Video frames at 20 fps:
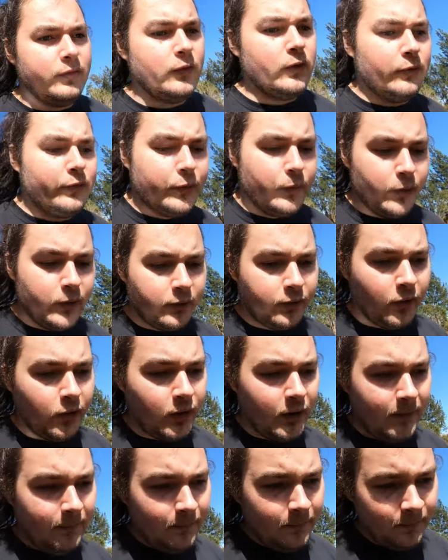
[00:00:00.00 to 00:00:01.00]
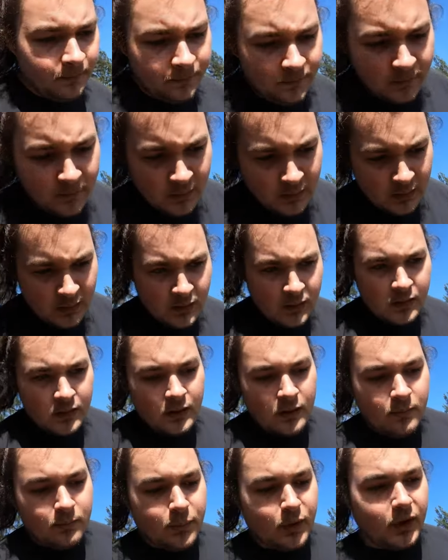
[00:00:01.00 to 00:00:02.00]
for a third time,
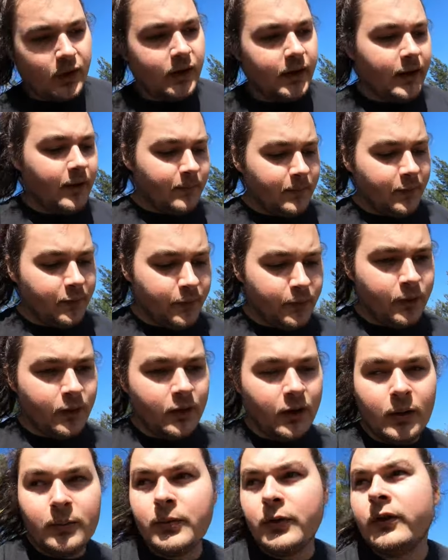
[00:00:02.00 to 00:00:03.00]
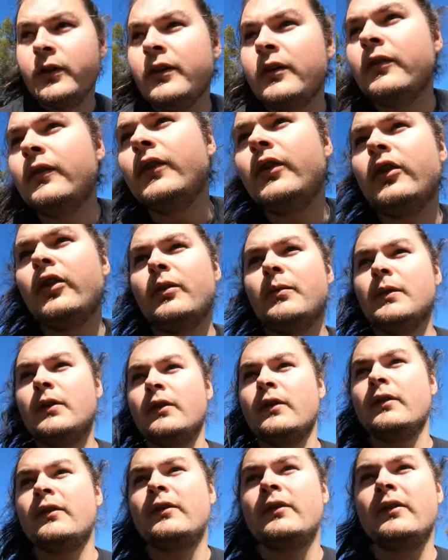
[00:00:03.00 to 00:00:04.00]
but I am still gonna upload this video
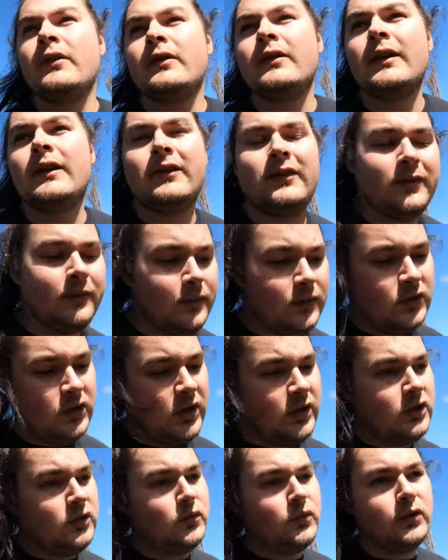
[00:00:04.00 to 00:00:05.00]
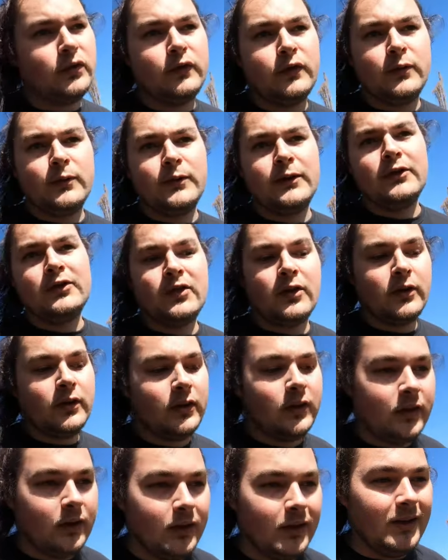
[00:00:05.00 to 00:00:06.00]
because there's some genuine footage on
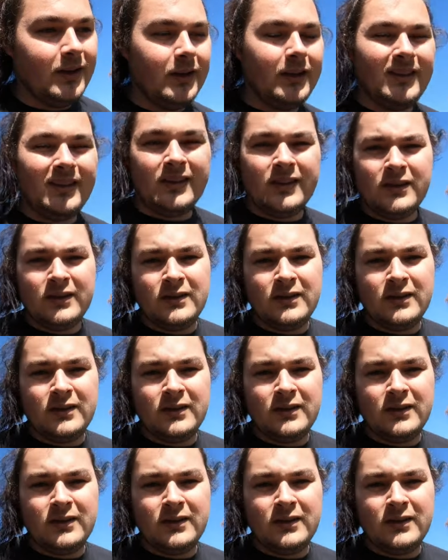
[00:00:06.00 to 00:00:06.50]
here, and